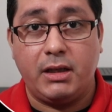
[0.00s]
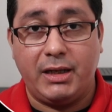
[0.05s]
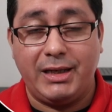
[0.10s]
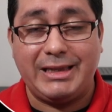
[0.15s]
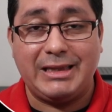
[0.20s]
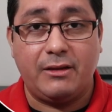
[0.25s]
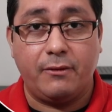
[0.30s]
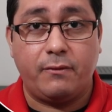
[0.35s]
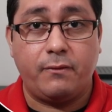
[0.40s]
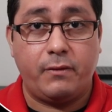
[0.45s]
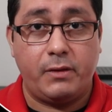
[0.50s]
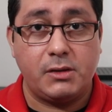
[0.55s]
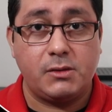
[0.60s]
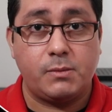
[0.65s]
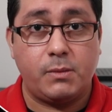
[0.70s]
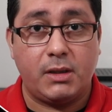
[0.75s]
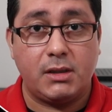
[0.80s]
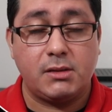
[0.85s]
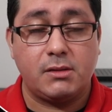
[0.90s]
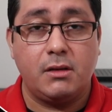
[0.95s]
in the
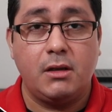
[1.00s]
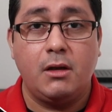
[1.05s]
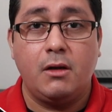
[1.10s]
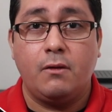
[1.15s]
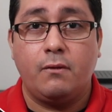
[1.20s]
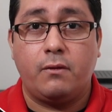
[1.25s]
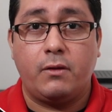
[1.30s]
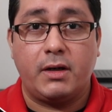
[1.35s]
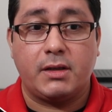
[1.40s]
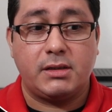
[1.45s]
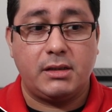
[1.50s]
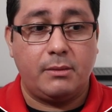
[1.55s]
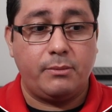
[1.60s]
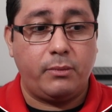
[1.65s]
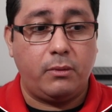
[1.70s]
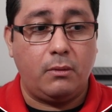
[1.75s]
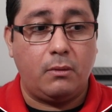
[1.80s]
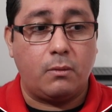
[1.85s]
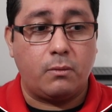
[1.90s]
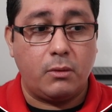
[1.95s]
first place. For
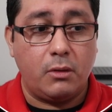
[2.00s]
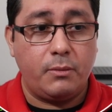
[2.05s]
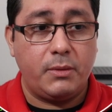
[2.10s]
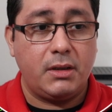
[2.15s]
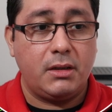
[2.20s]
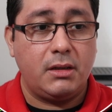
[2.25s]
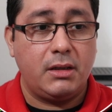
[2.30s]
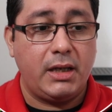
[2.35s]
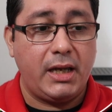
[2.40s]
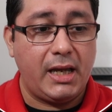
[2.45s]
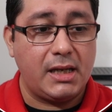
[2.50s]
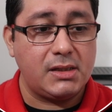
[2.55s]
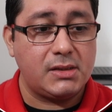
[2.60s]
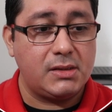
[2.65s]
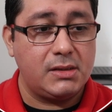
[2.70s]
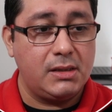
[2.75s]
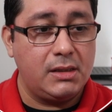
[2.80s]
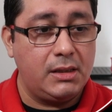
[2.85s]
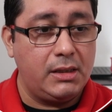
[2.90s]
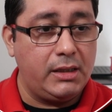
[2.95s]
example, Ruby
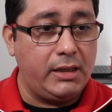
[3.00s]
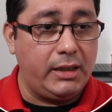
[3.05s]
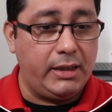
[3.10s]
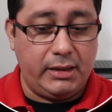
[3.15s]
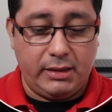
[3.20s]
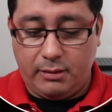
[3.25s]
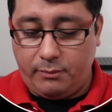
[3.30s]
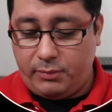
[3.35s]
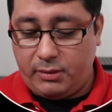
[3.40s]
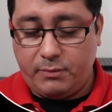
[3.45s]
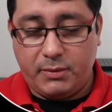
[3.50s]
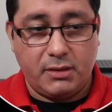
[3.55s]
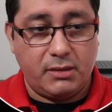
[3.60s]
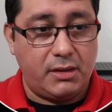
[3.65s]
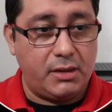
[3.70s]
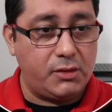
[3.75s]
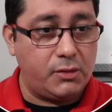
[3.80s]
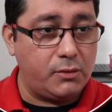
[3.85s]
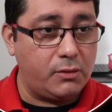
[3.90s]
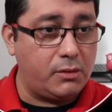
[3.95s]
has in the
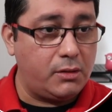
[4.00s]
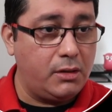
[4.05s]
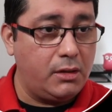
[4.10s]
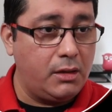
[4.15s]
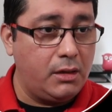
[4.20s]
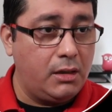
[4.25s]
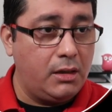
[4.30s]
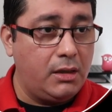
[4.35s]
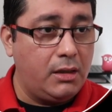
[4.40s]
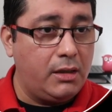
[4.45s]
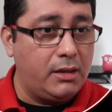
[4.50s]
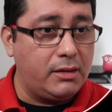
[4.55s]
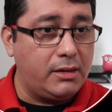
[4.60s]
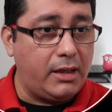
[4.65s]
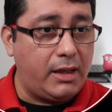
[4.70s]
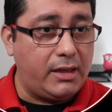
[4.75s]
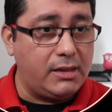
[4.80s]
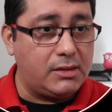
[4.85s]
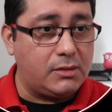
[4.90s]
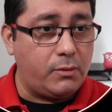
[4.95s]
implementation
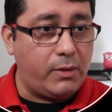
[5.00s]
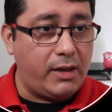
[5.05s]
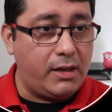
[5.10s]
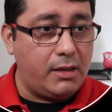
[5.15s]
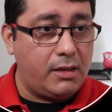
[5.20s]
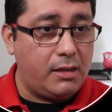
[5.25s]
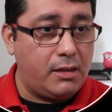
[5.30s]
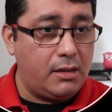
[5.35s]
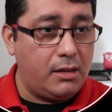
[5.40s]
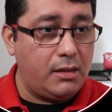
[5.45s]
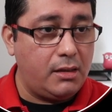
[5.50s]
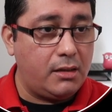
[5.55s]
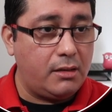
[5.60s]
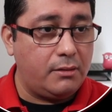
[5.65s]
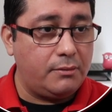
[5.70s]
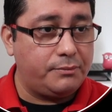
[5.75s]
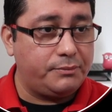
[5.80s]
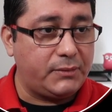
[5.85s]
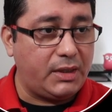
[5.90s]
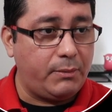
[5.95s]
that is right
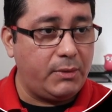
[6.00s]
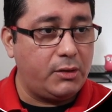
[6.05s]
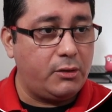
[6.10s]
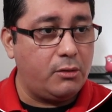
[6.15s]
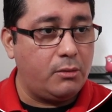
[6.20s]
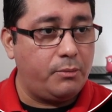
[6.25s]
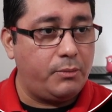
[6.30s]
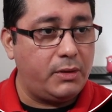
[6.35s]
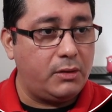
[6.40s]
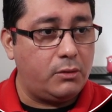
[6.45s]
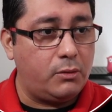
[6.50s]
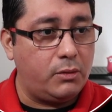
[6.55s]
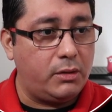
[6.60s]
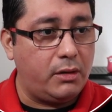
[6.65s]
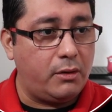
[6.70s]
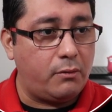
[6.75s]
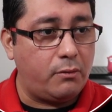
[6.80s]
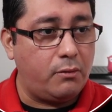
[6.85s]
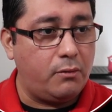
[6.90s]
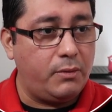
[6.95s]
here. Let me jump into
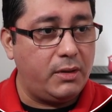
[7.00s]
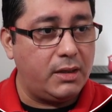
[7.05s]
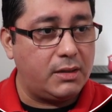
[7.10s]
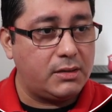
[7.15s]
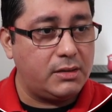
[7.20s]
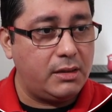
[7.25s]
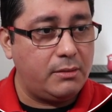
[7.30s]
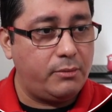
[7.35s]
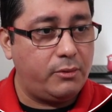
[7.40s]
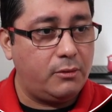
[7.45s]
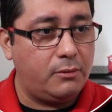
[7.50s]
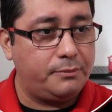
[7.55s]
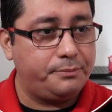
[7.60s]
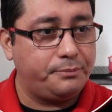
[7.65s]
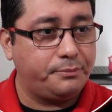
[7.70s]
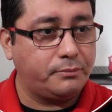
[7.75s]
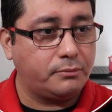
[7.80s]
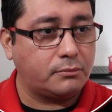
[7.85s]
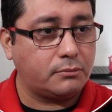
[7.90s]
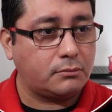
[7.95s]
the Ruby example.
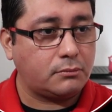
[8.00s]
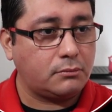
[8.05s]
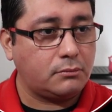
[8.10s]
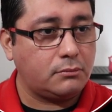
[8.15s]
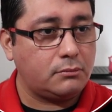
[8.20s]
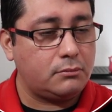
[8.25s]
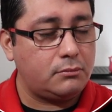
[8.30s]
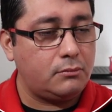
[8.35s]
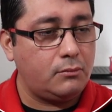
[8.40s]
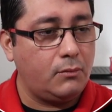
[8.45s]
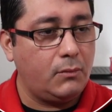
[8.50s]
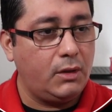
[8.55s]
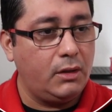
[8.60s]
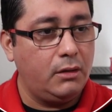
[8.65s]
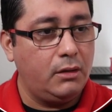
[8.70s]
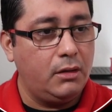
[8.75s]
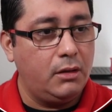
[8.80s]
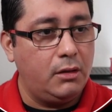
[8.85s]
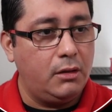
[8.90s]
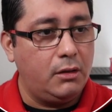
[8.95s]

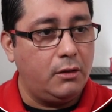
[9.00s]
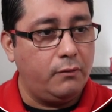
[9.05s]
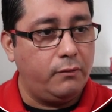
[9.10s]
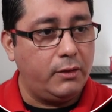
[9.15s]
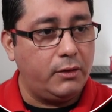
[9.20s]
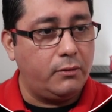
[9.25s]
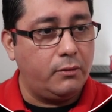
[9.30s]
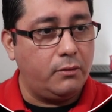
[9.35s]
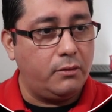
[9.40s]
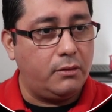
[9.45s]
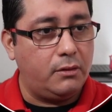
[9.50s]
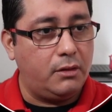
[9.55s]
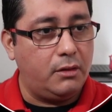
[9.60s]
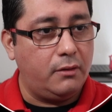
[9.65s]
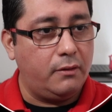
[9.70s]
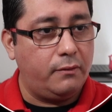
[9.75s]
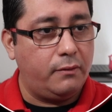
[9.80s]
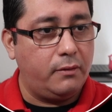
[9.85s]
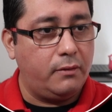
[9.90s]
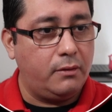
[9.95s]
If I do
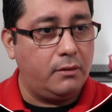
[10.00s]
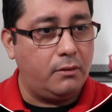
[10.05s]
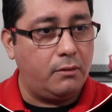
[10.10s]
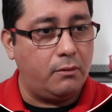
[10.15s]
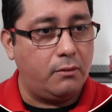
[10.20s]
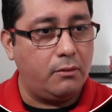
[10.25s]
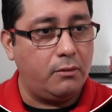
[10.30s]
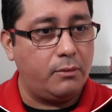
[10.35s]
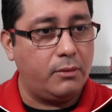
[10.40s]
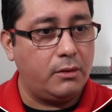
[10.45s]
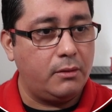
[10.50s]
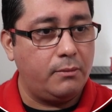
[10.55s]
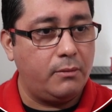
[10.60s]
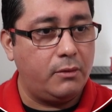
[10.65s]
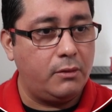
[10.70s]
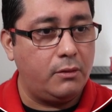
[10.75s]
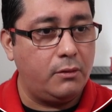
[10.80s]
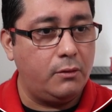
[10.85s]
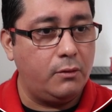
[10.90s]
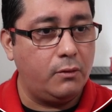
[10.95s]
div Ruby
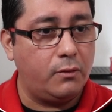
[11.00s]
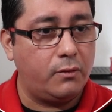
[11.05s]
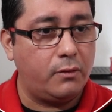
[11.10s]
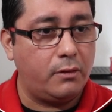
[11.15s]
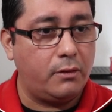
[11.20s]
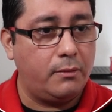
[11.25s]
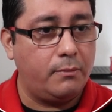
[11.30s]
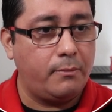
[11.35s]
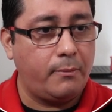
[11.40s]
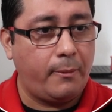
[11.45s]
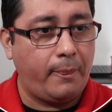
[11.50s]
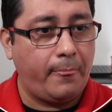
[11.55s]
user,